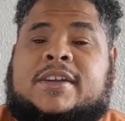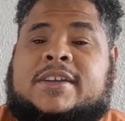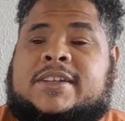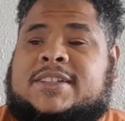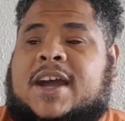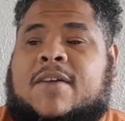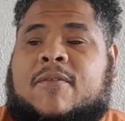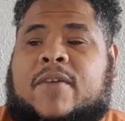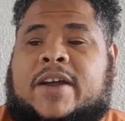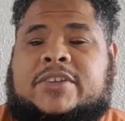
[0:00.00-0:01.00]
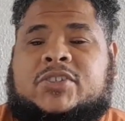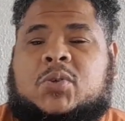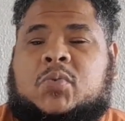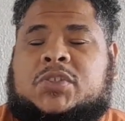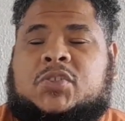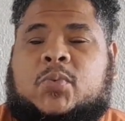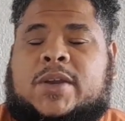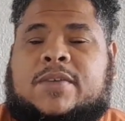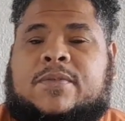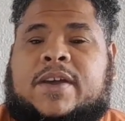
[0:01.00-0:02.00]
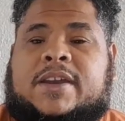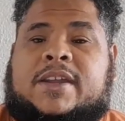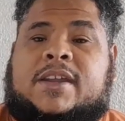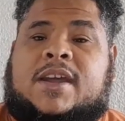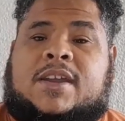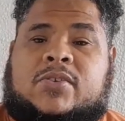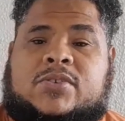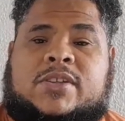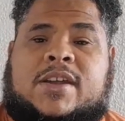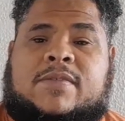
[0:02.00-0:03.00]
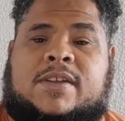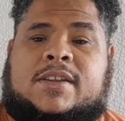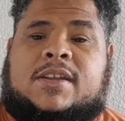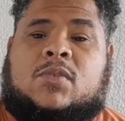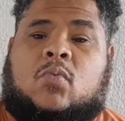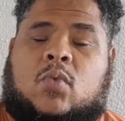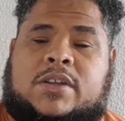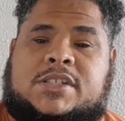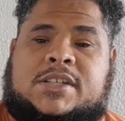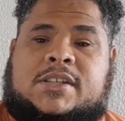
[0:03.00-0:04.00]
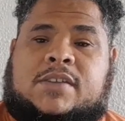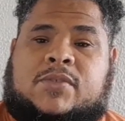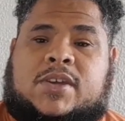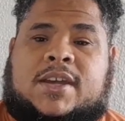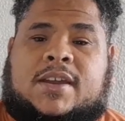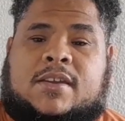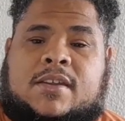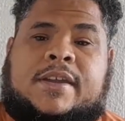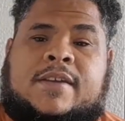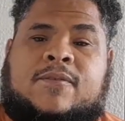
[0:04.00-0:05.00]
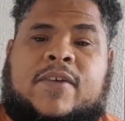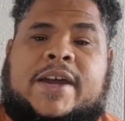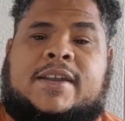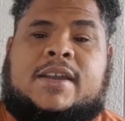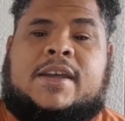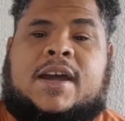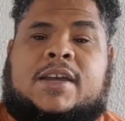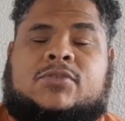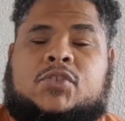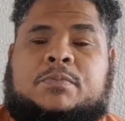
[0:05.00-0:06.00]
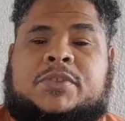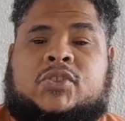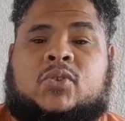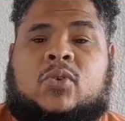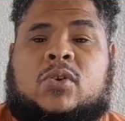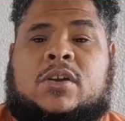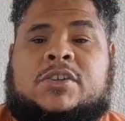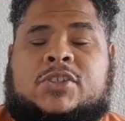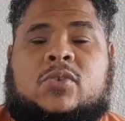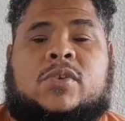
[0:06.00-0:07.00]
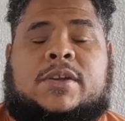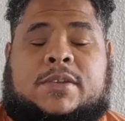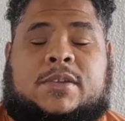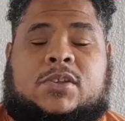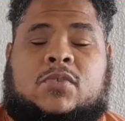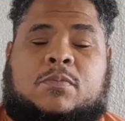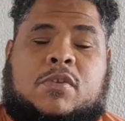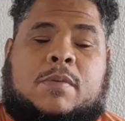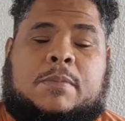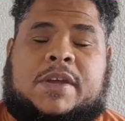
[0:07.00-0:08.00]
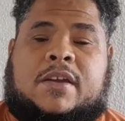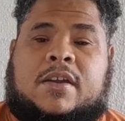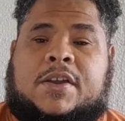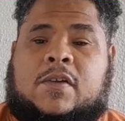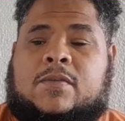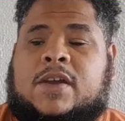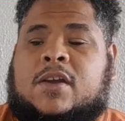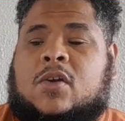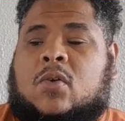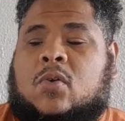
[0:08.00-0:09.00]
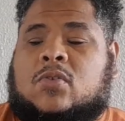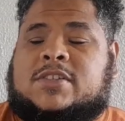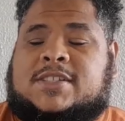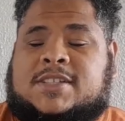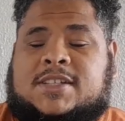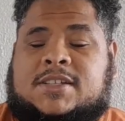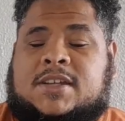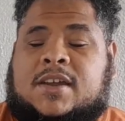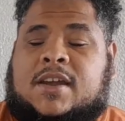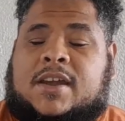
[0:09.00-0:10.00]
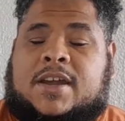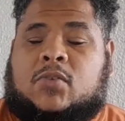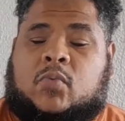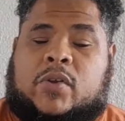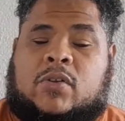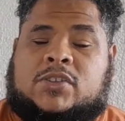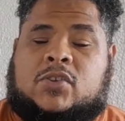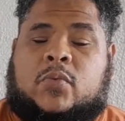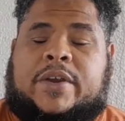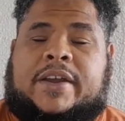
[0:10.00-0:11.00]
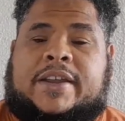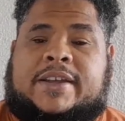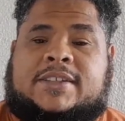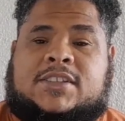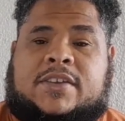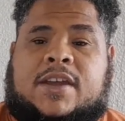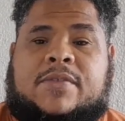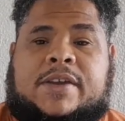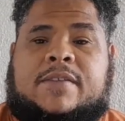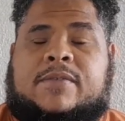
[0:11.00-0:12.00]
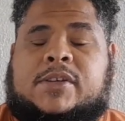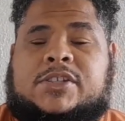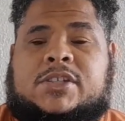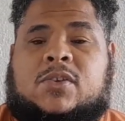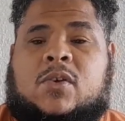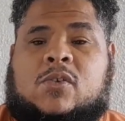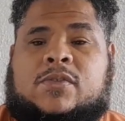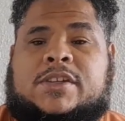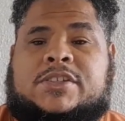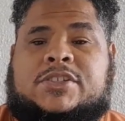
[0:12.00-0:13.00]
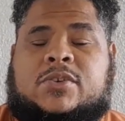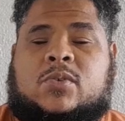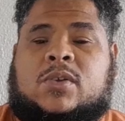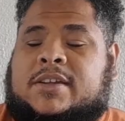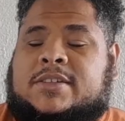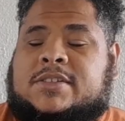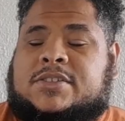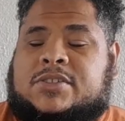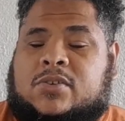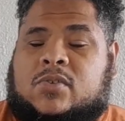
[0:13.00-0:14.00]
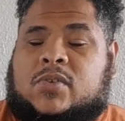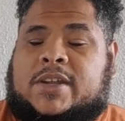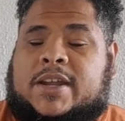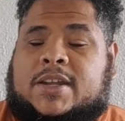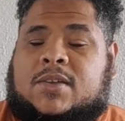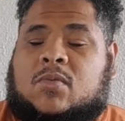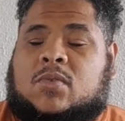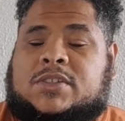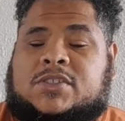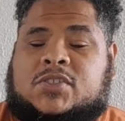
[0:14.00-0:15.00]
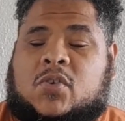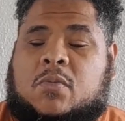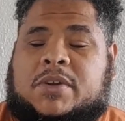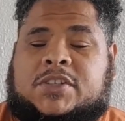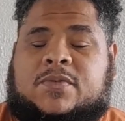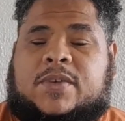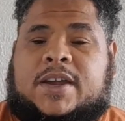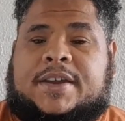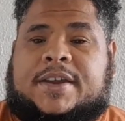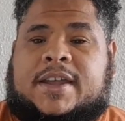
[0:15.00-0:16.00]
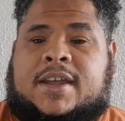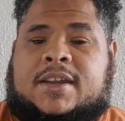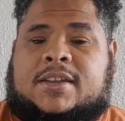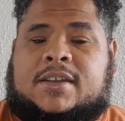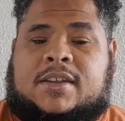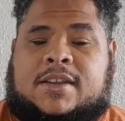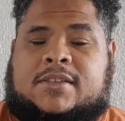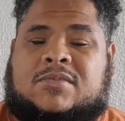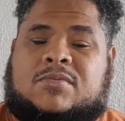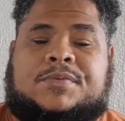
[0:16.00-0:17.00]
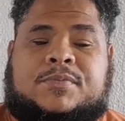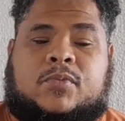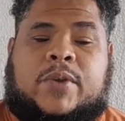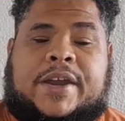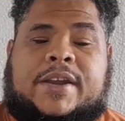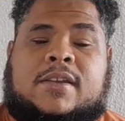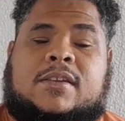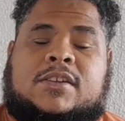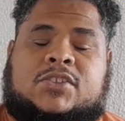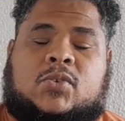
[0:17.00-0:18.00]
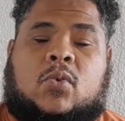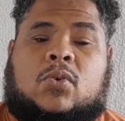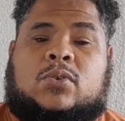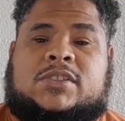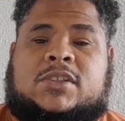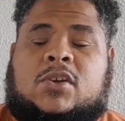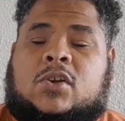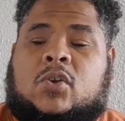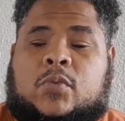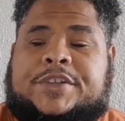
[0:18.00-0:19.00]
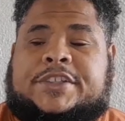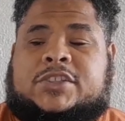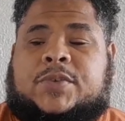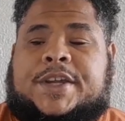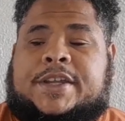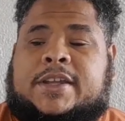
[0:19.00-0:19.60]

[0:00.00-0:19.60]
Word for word: It's a fun show, it's really funny, and you should definitely watch it if you can. And finally, I have Superstore, a show that you've probably heard of or seen, and we also know we're getting a South African version of this show. It's a show that was so much fun, and it ran its course, which is great.